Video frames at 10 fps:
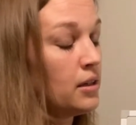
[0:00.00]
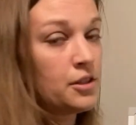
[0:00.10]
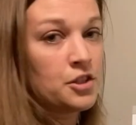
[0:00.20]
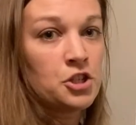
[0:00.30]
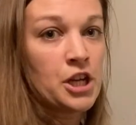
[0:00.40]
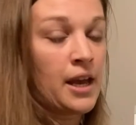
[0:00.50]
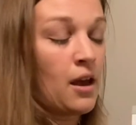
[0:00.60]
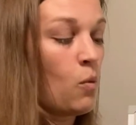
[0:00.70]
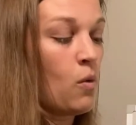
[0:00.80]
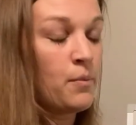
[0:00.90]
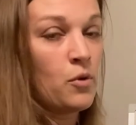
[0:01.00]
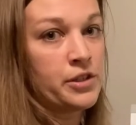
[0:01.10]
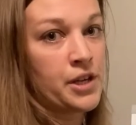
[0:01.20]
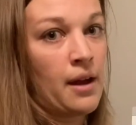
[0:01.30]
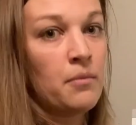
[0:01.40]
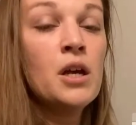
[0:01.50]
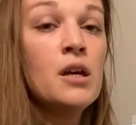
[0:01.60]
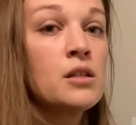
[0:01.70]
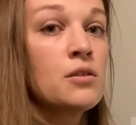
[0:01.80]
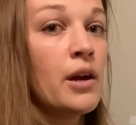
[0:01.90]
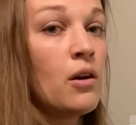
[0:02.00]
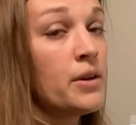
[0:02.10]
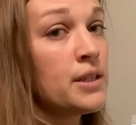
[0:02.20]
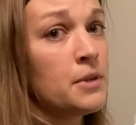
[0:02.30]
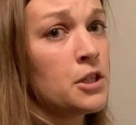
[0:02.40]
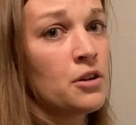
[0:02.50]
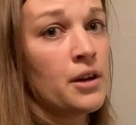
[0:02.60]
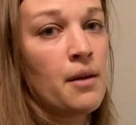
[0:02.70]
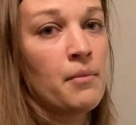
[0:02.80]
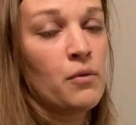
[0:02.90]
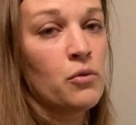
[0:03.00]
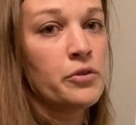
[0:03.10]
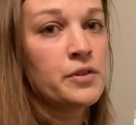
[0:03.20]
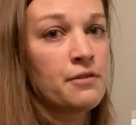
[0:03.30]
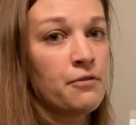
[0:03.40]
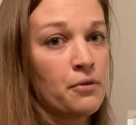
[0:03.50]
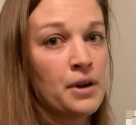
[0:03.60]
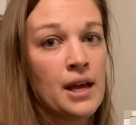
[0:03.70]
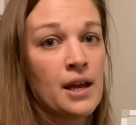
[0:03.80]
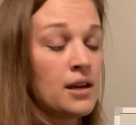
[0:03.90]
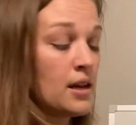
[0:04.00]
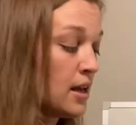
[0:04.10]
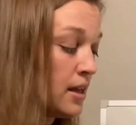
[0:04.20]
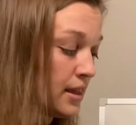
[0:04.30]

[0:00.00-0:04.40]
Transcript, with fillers: I'll just check it one more time. So I always make sure to get my rules of three in.